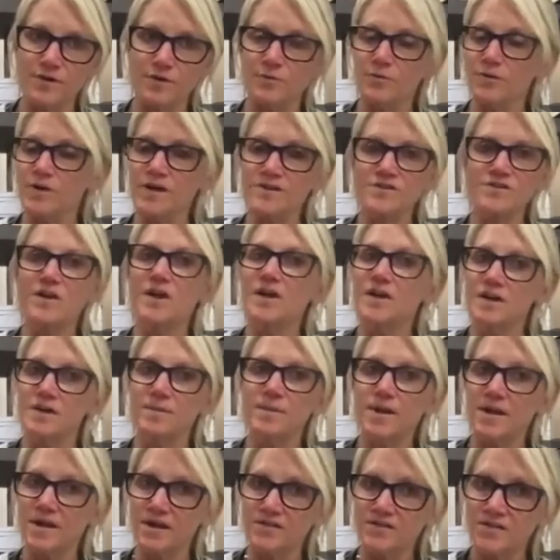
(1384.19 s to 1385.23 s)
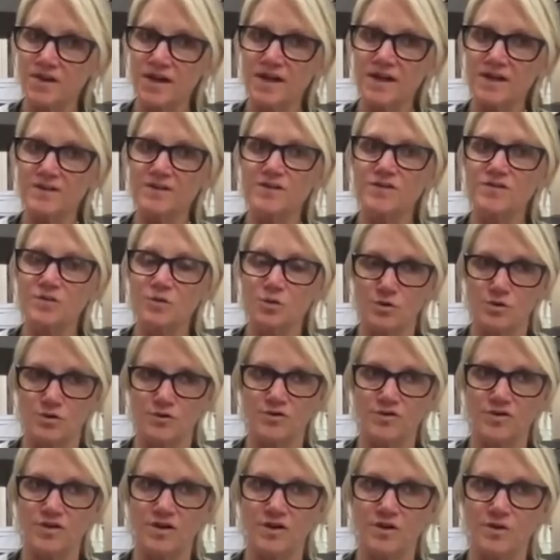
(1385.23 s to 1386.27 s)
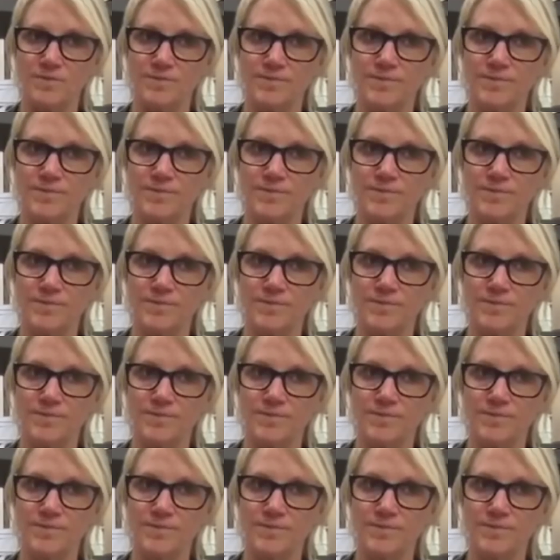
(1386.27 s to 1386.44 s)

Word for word: We're not talking about anxiety disorders here.